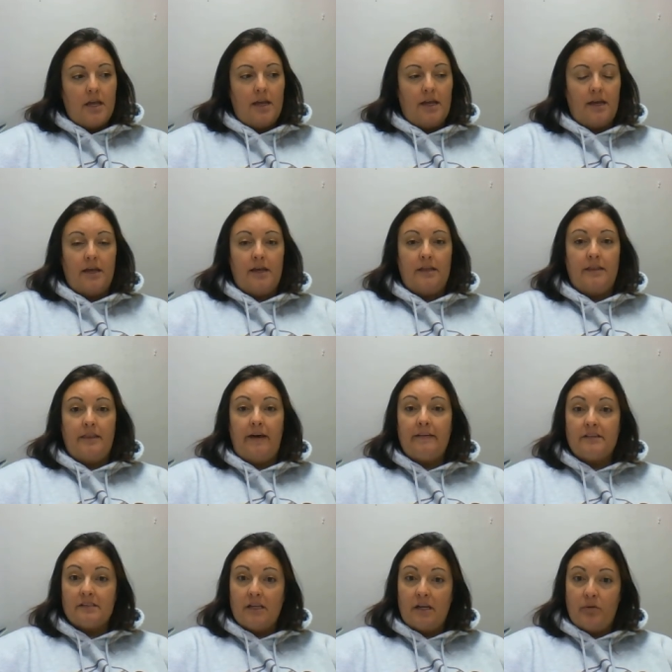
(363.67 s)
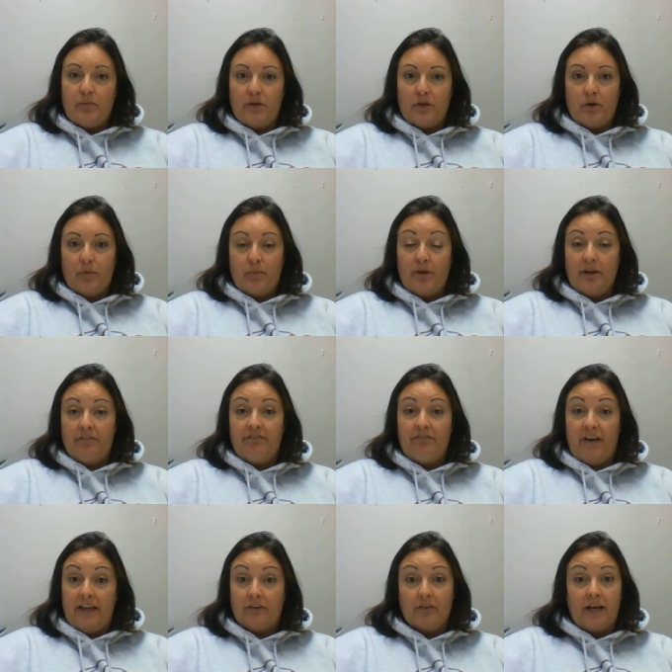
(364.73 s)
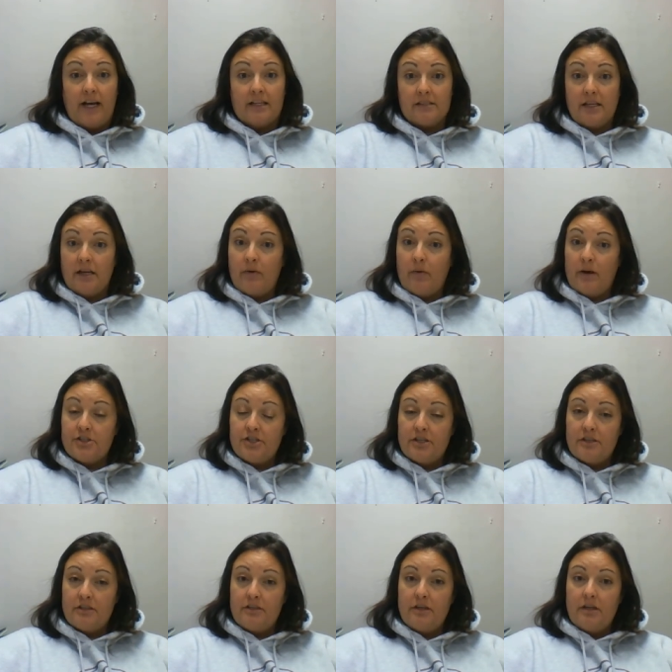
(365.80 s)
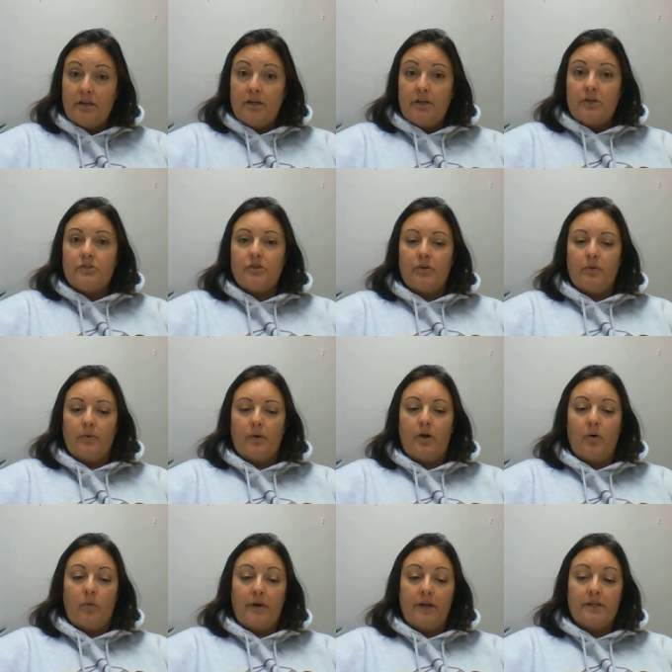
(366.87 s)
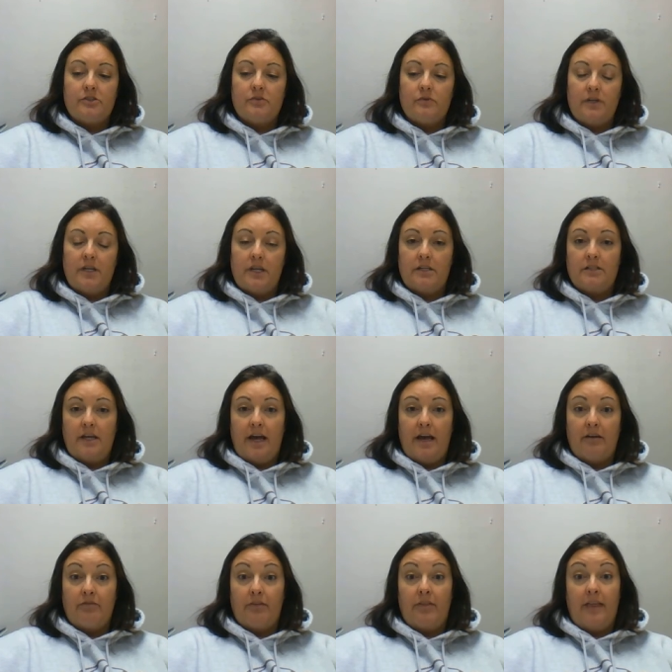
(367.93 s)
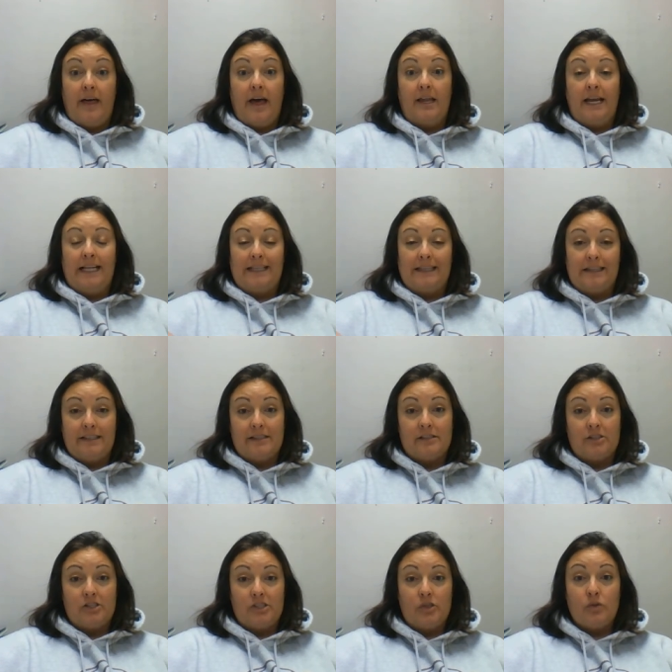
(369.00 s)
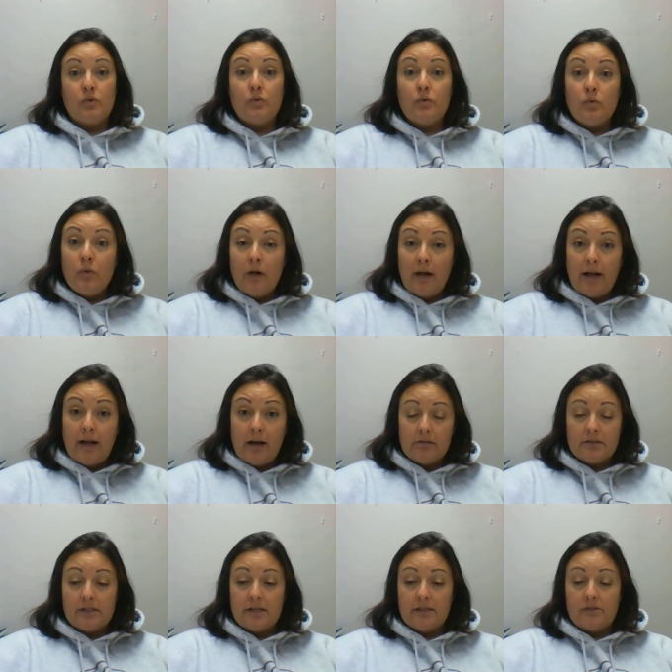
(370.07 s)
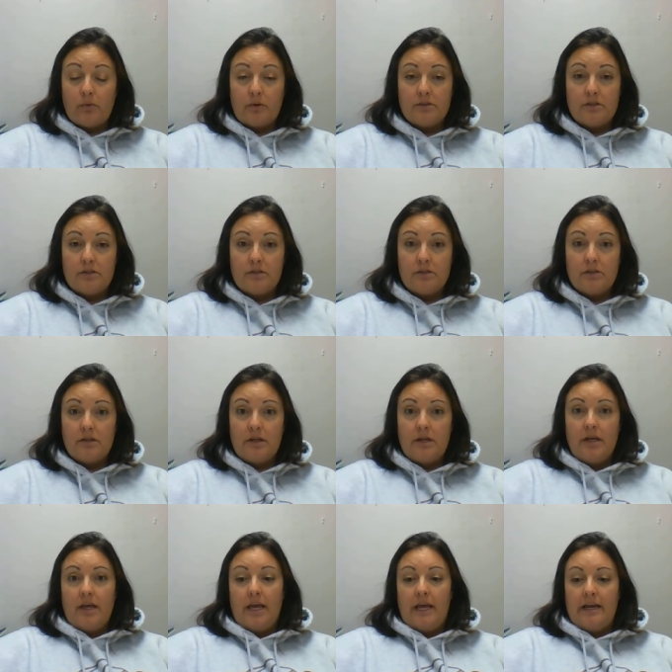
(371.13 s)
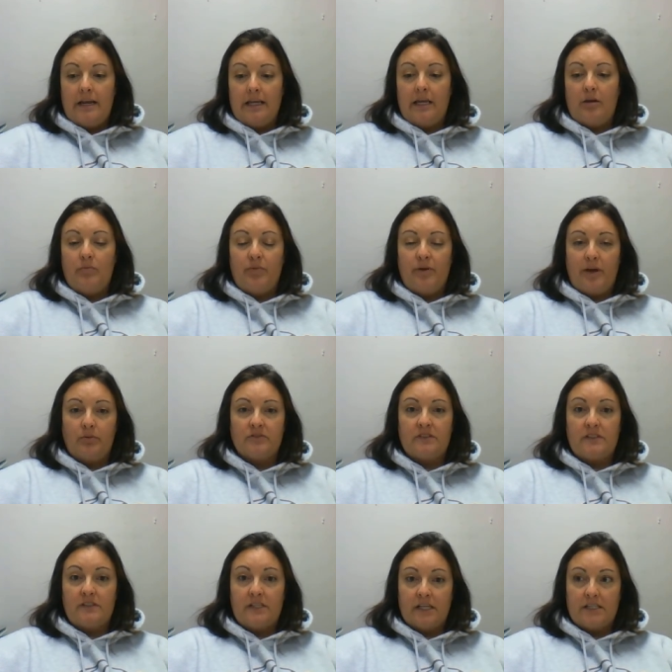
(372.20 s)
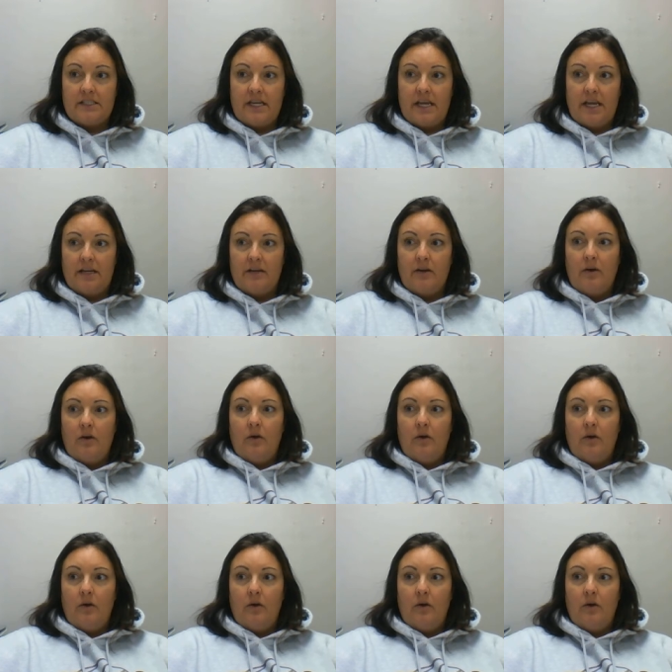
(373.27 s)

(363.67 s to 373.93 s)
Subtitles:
And that is going to be your big final essay question. So you're going to need to have for that at least 2 outside sources. And again, be able to dictate